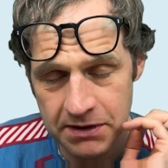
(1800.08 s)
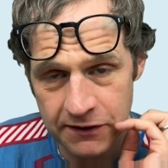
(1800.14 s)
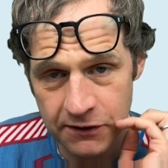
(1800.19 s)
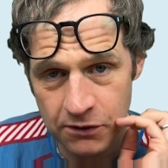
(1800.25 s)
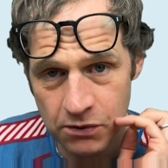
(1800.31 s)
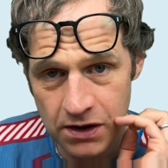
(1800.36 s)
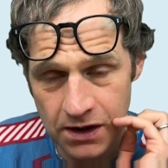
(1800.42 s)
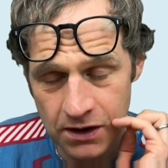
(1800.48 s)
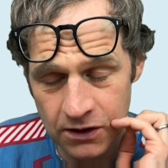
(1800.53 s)
in the
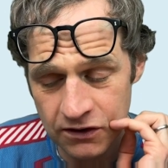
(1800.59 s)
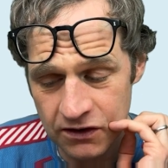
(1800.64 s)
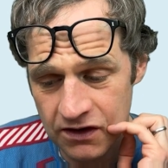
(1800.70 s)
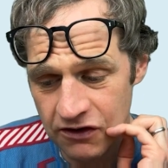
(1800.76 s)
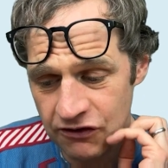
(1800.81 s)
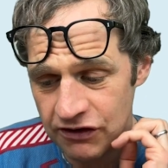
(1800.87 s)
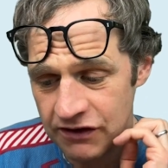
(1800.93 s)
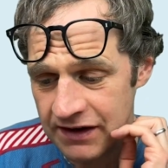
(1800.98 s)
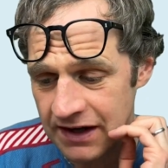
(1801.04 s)
world.
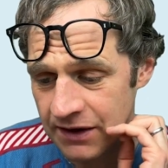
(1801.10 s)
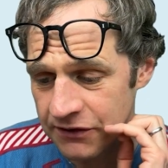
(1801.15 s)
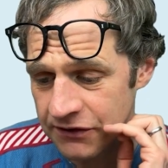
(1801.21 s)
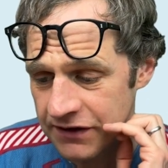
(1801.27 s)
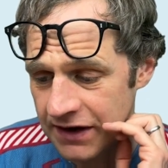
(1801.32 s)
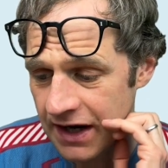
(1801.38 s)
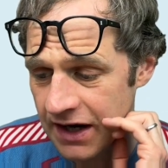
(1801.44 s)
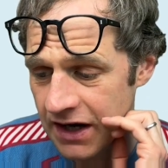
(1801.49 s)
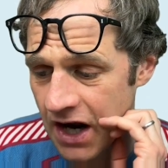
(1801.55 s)
She's
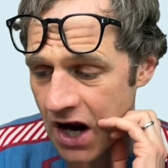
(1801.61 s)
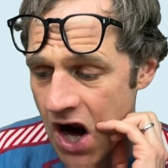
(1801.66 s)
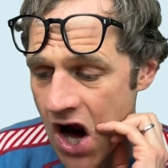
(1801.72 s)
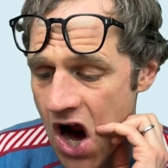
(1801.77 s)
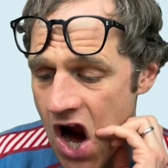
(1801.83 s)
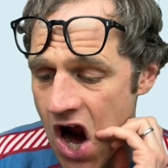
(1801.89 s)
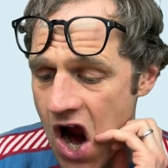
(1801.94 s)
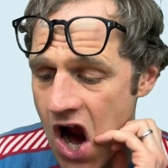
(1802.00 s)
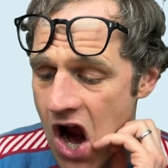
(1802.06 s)
outstanding.
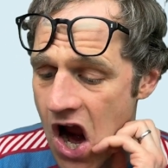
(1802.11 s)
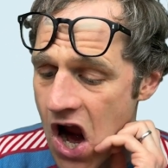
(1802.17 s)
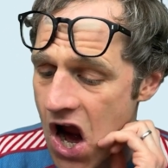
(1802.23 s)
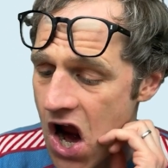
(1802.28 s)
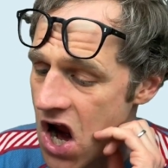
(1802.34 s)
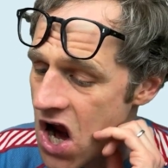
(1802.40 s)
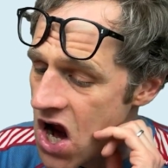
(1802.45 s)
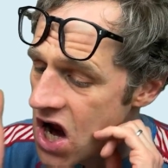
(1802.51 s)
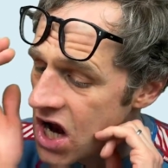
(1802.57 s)

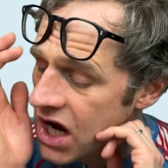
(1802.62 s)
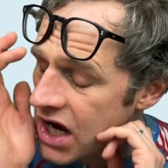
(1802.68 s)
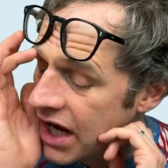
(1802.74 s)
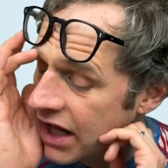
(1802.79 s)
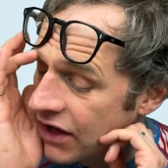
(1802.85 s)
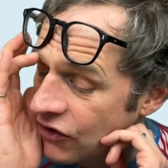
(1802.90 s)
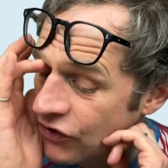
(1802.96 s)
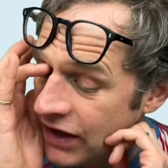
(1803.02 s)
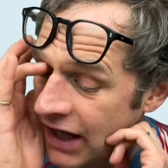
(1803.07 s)

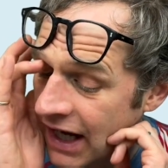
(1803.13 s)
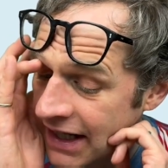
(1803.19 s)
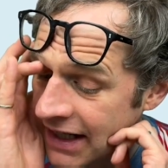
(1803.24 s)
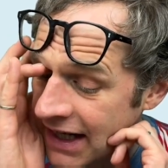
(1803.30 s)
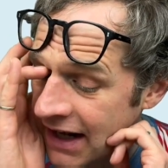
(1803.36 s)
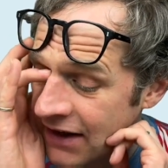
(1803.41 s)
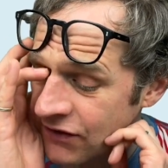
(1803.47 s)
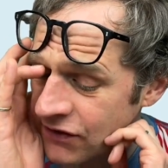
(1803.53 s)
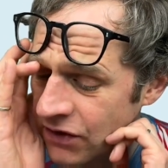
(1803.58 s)
She had a
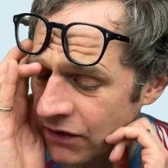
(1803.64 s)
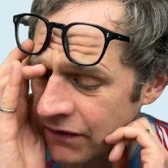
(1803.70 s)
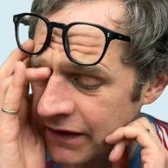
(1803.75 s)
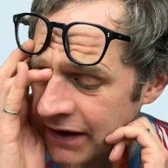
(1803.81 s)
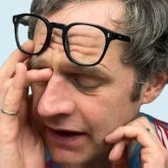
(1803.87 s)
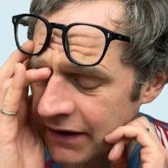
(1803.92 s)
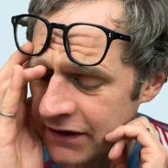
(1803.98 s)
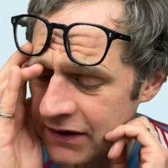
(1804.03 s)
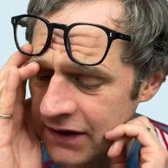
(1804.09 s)
guest on the
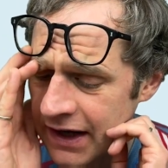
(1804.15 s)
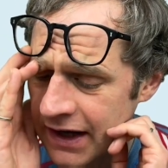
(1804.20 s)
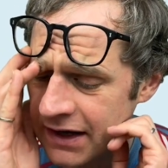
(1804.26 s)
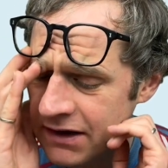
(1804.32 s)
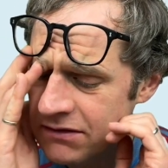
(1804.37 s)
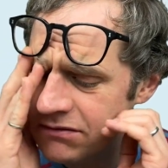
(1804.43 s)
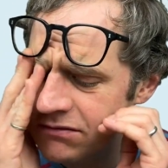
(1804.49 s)
other day,